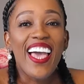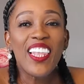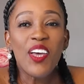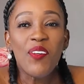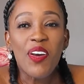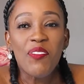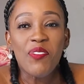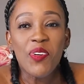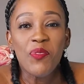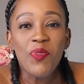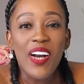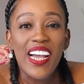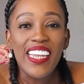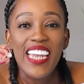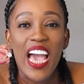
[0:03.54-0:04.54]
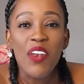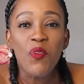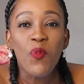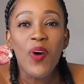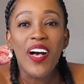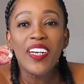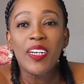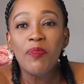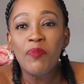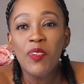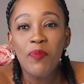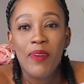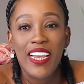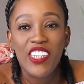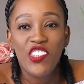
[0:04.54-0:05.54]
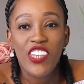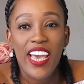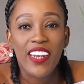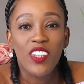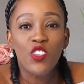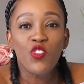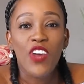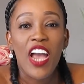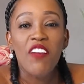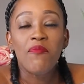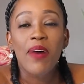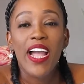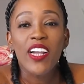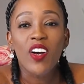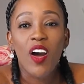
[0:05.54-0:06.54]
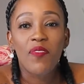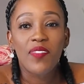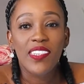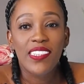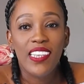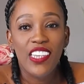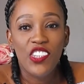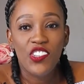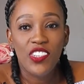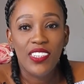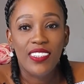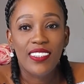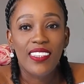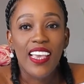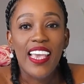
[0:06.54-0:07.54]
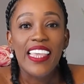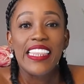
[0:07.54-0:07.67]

Hello everyone, and welcome to my channel Drive-By Conversations,